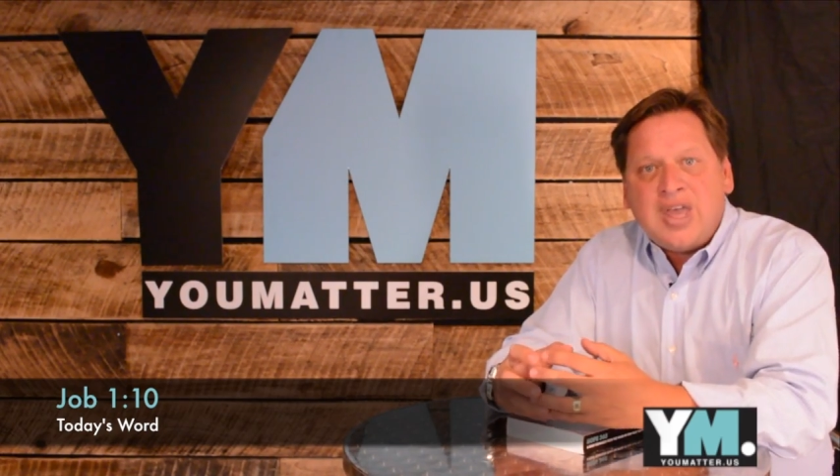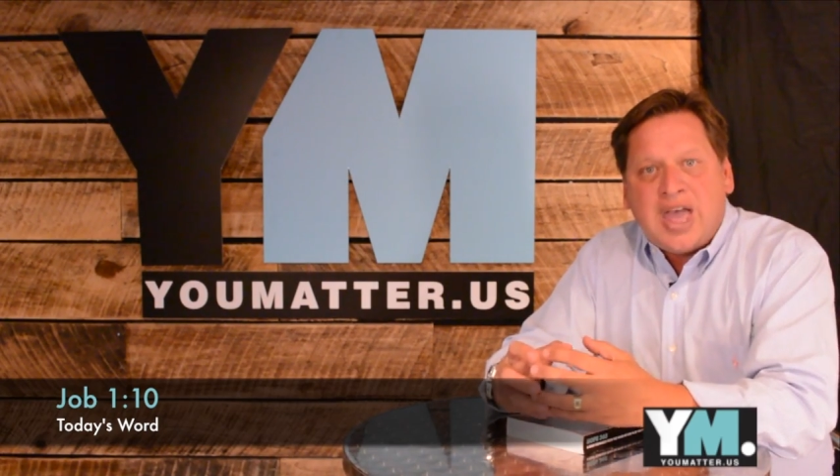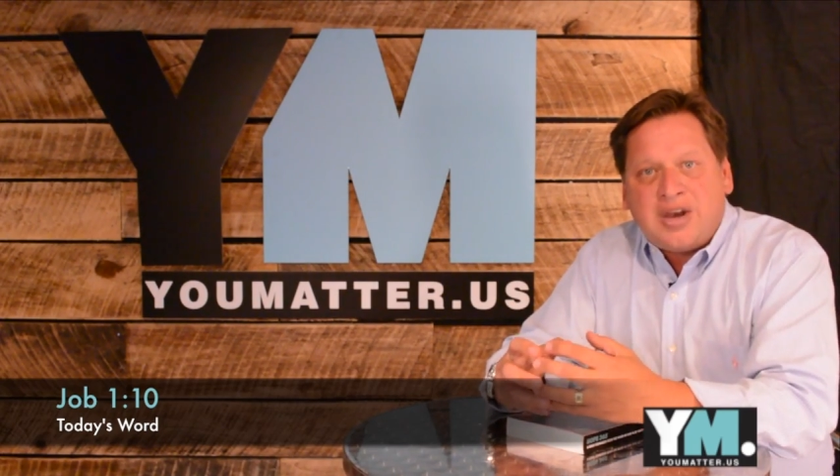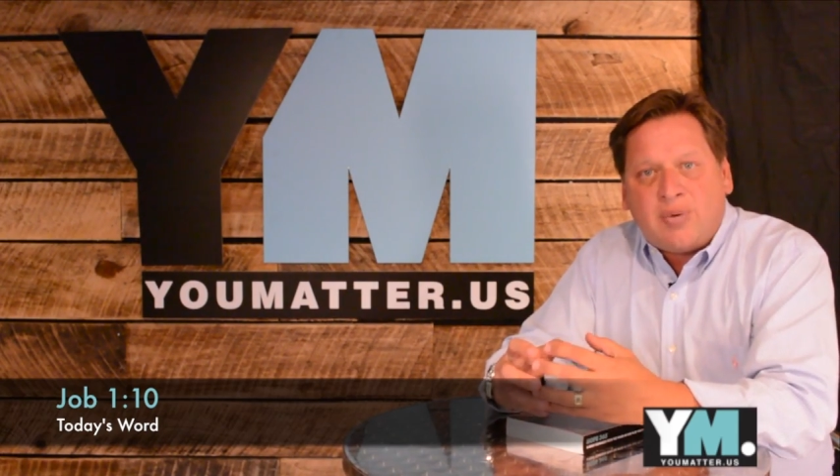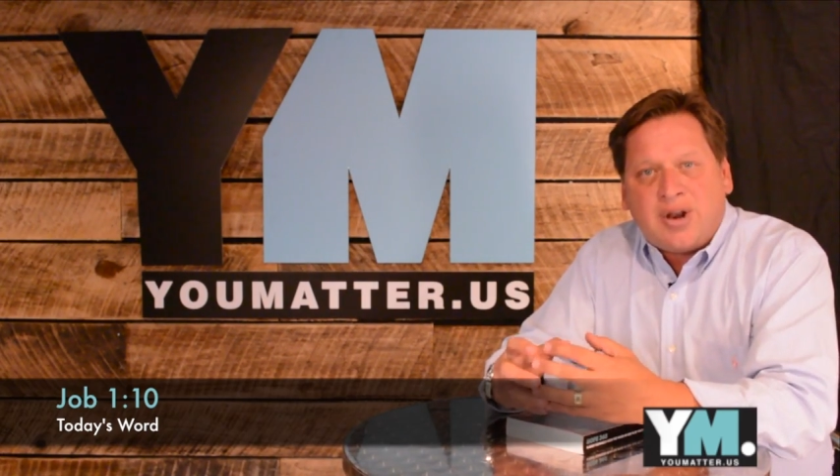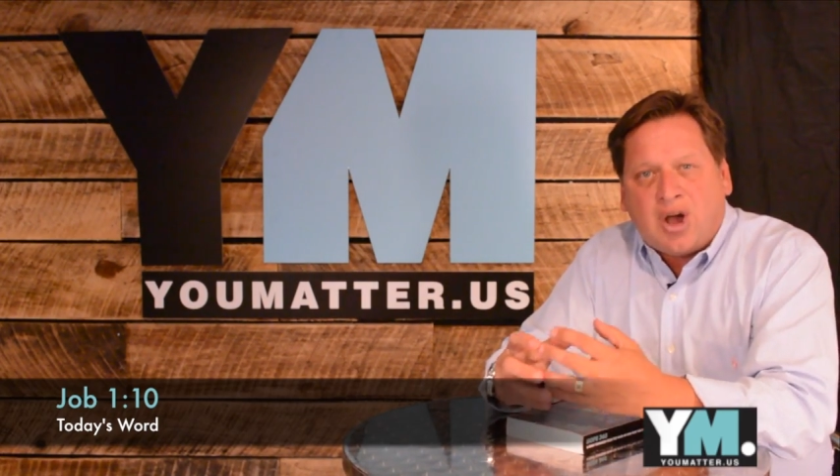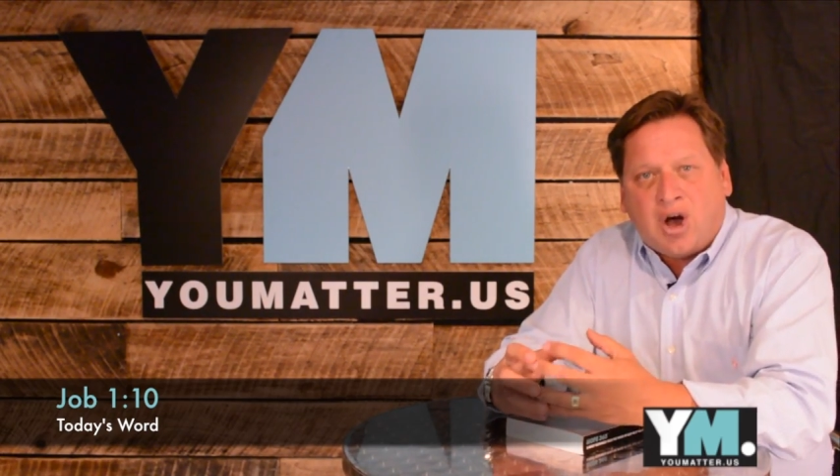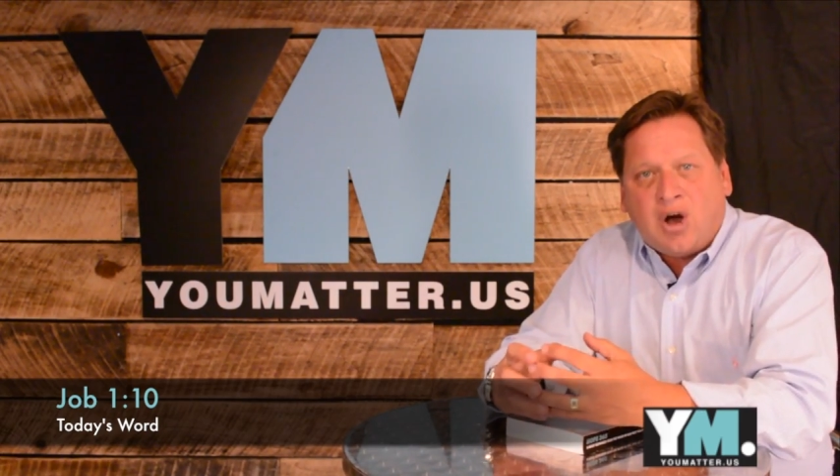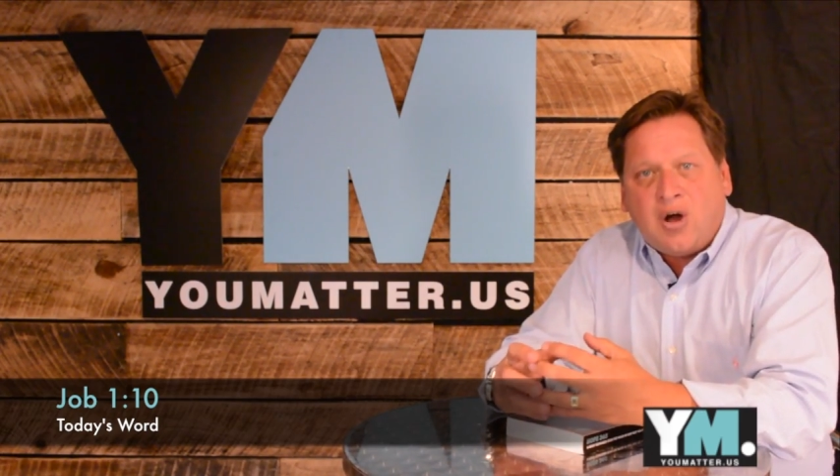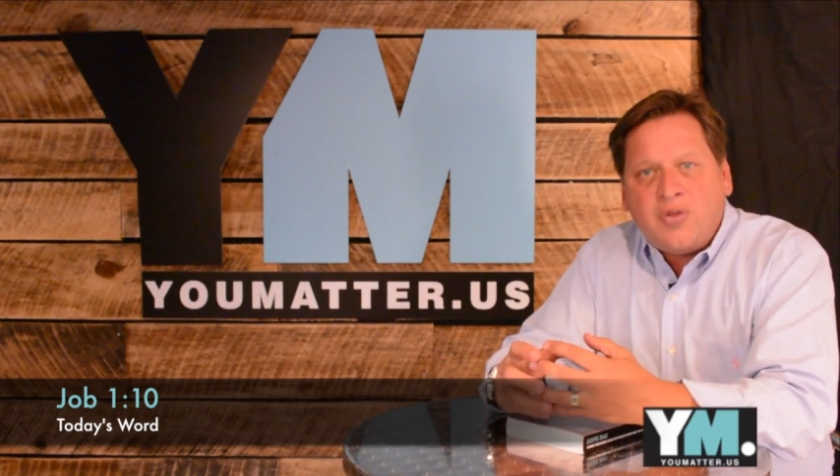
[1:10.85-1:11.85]
and around
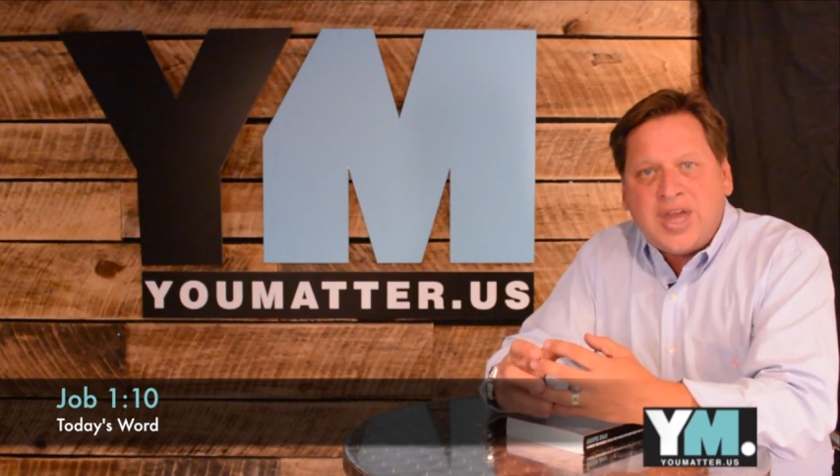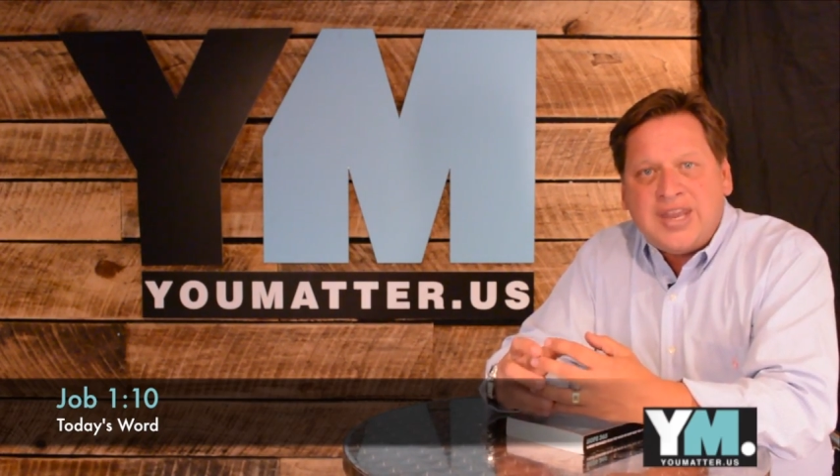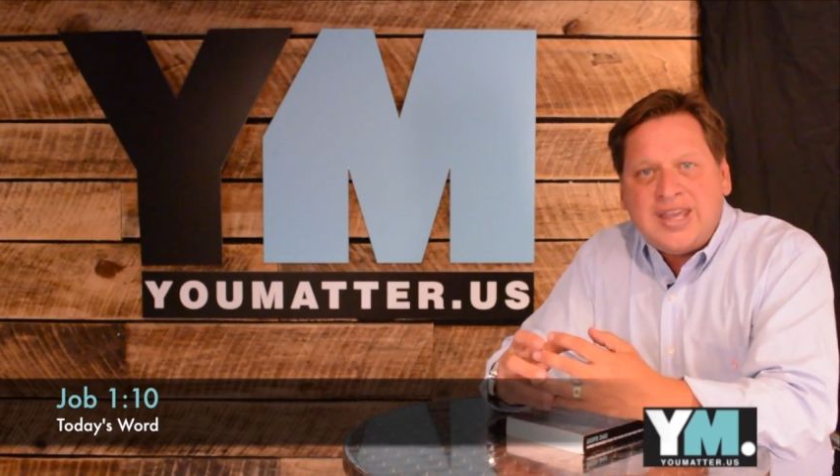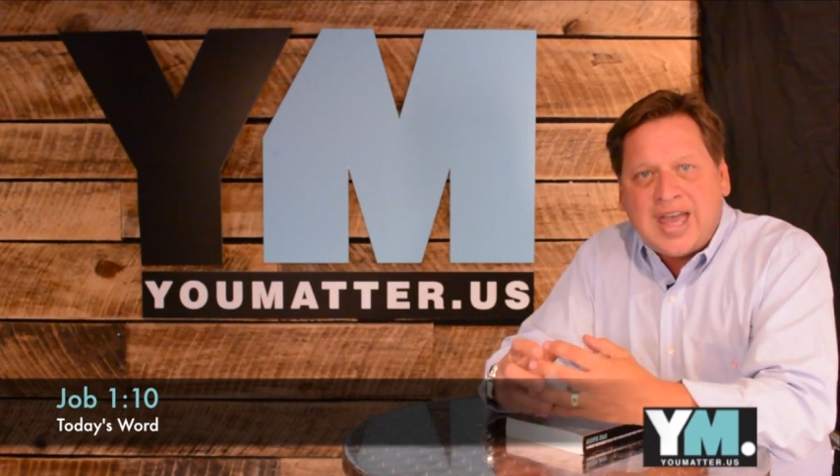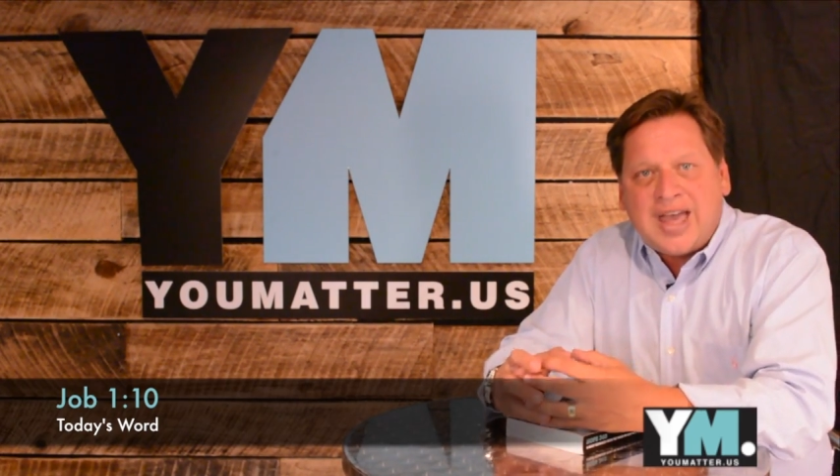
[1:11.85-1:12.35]
all that he